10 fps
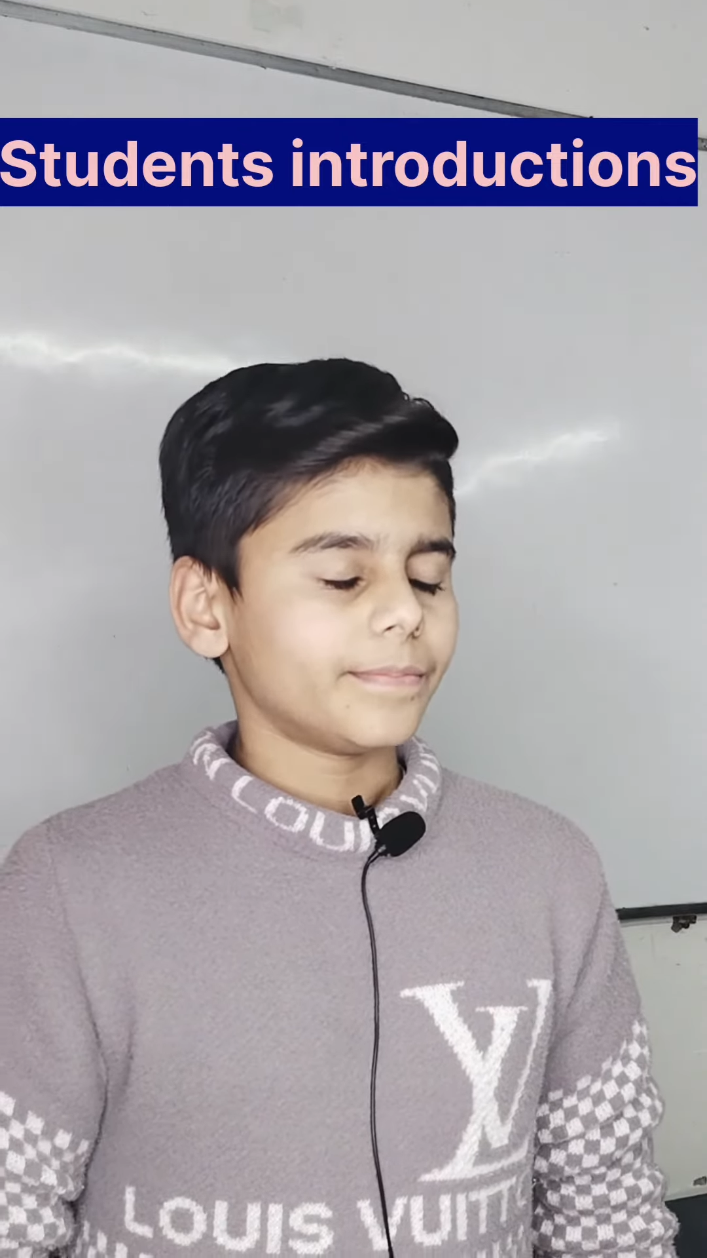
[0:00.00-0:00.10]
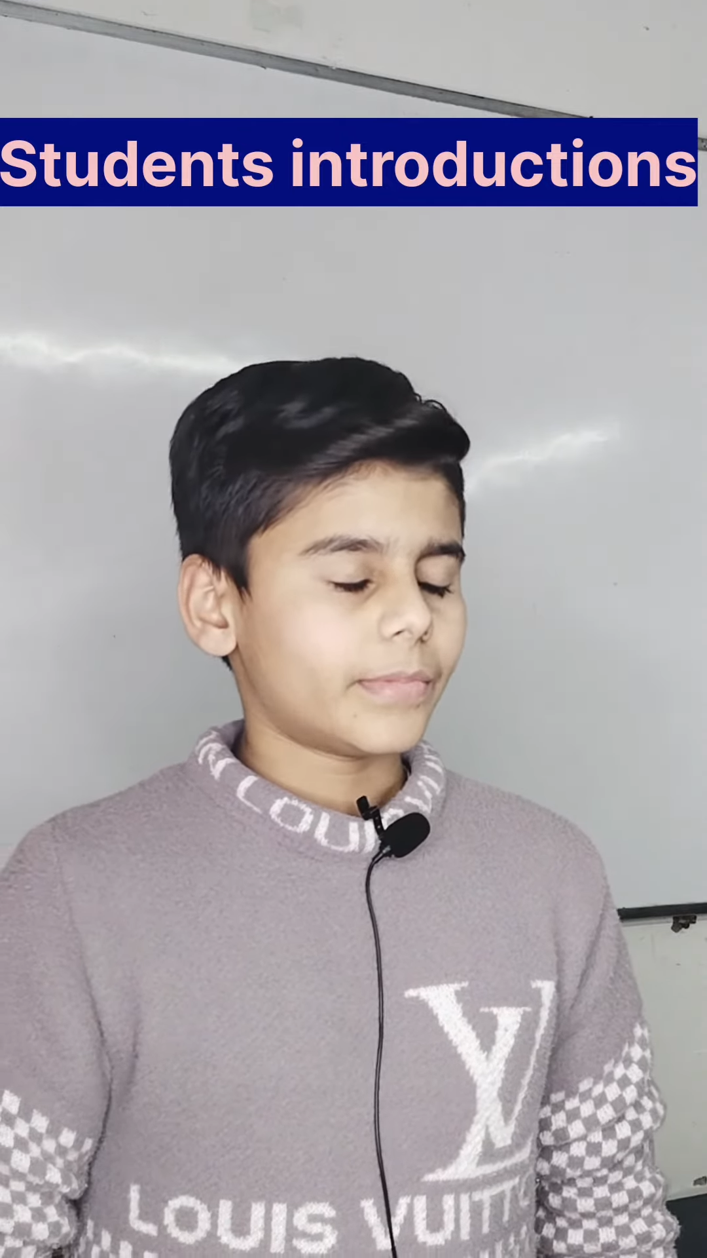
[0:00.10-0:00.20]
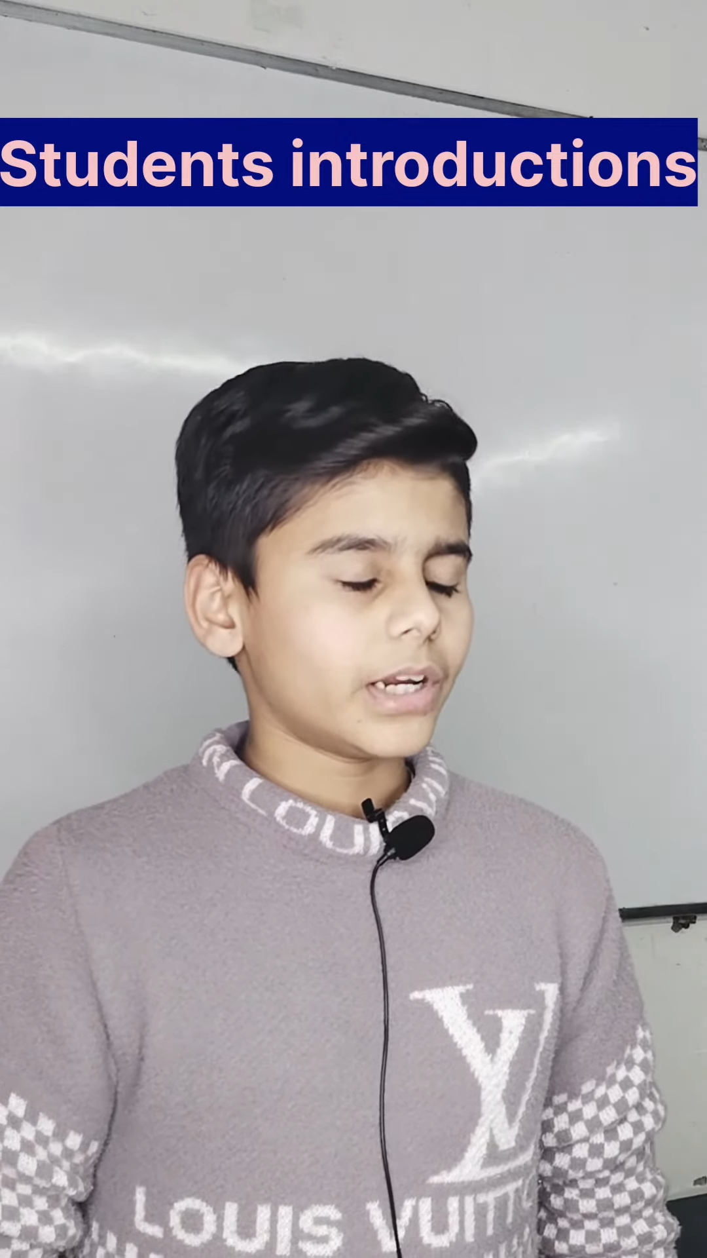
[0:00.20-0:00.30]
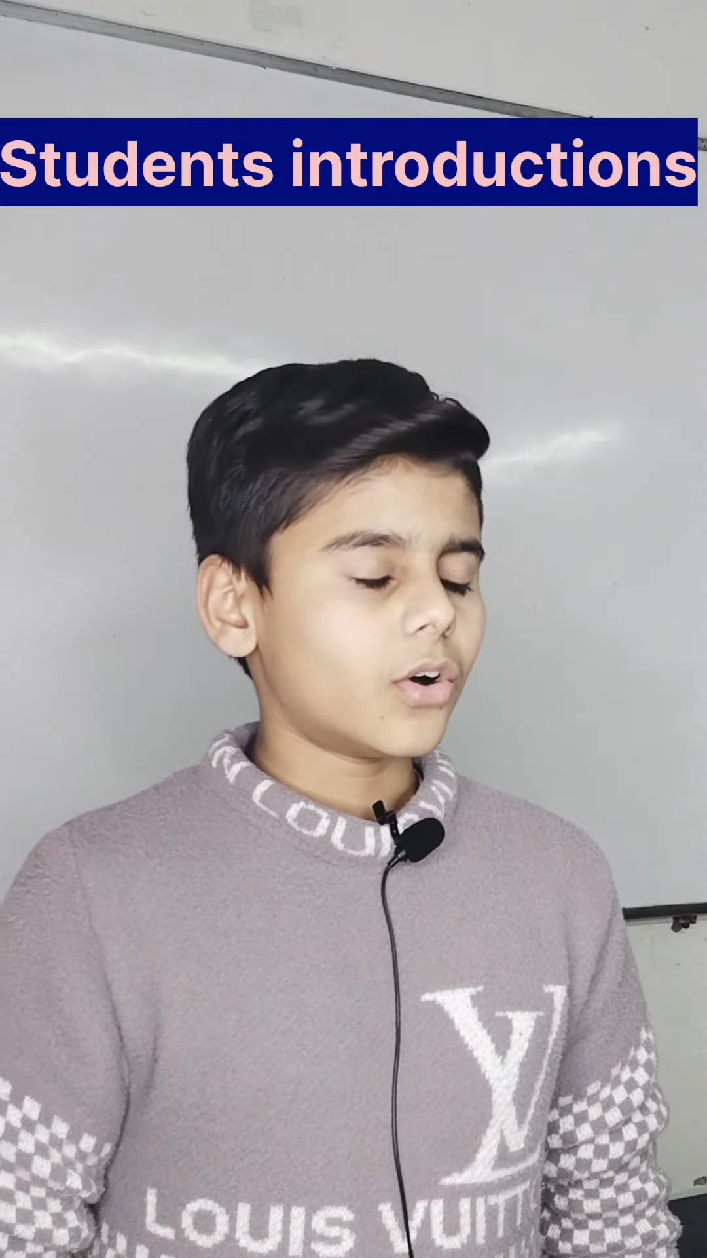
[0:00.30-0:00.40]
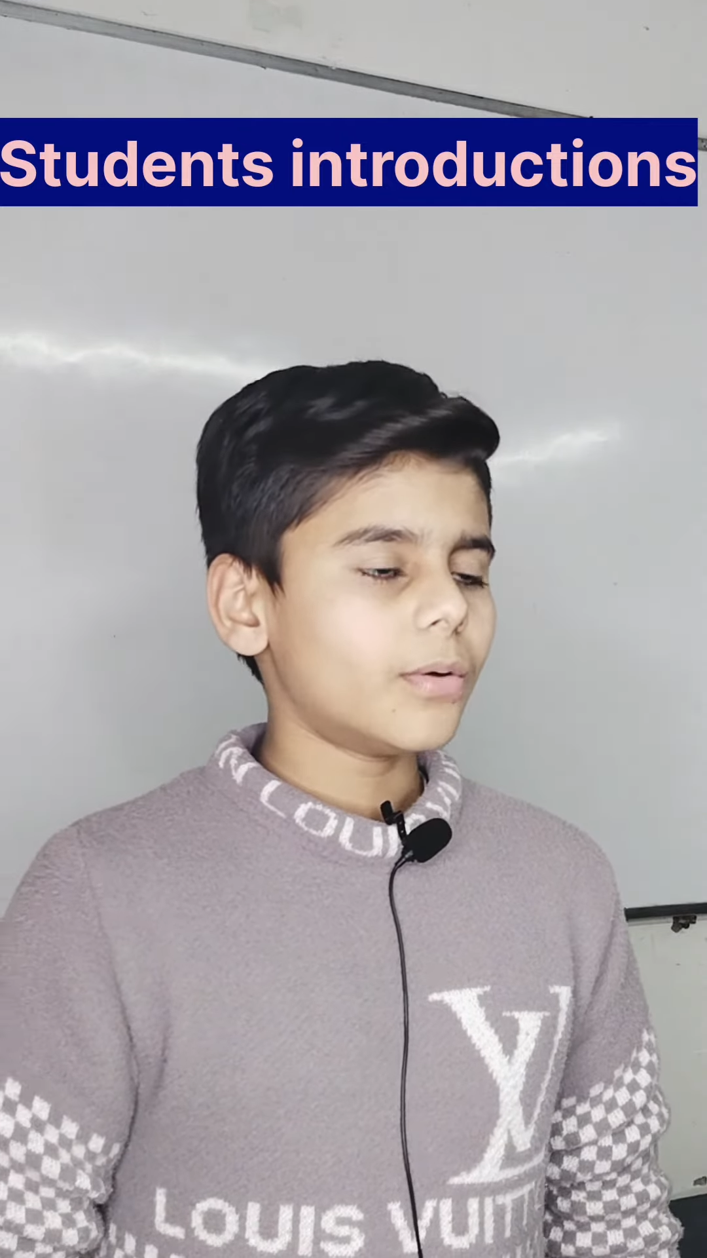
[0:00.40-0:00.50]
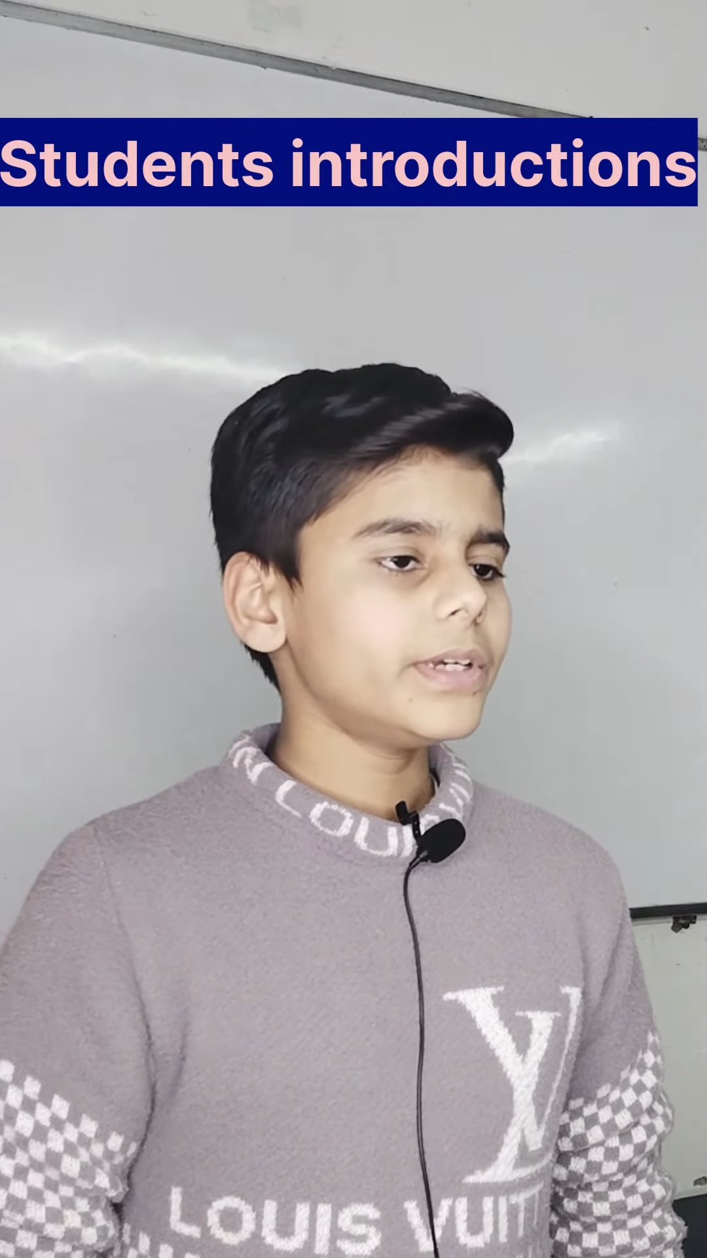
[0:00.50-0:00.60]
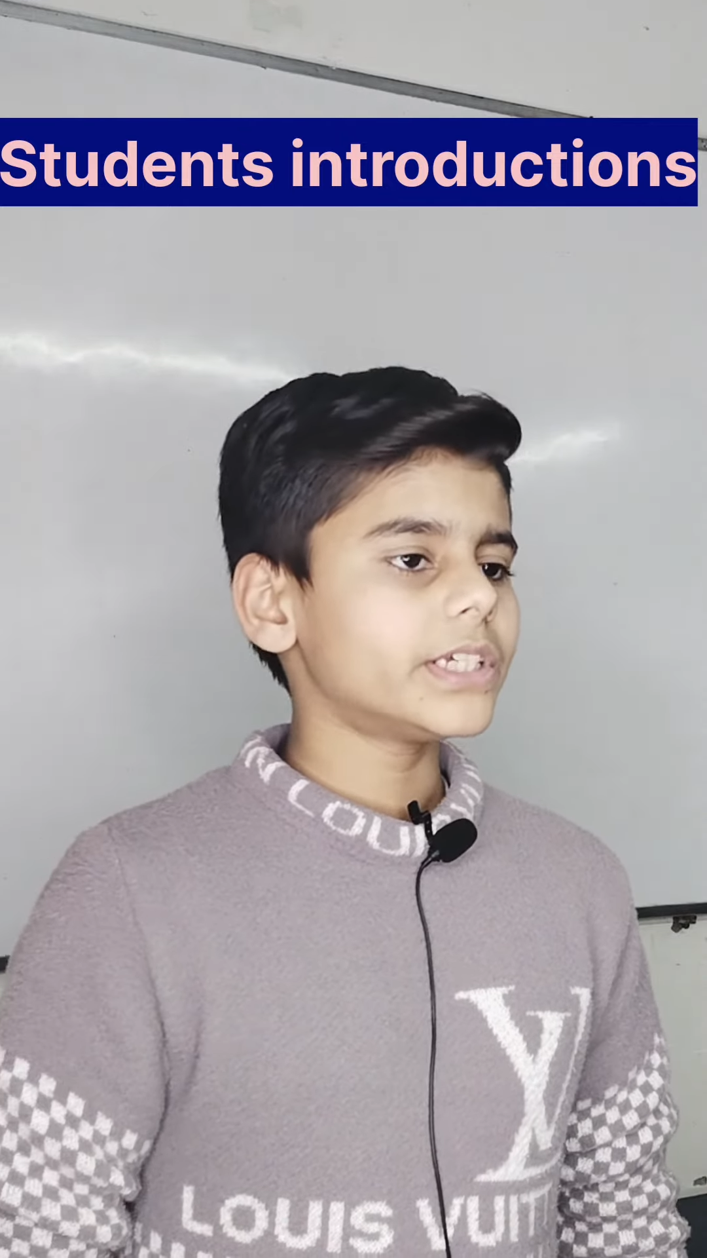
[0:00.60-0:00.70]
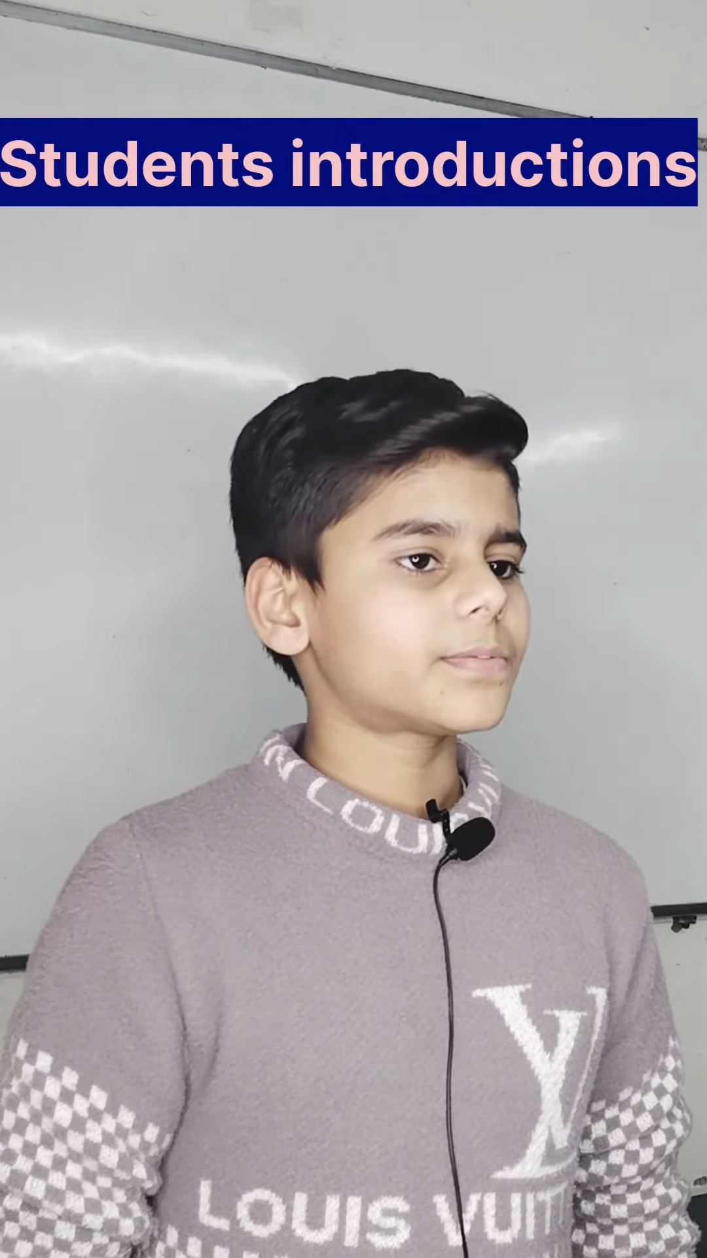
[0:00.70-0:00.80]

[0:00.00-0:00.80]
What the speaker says: My hobby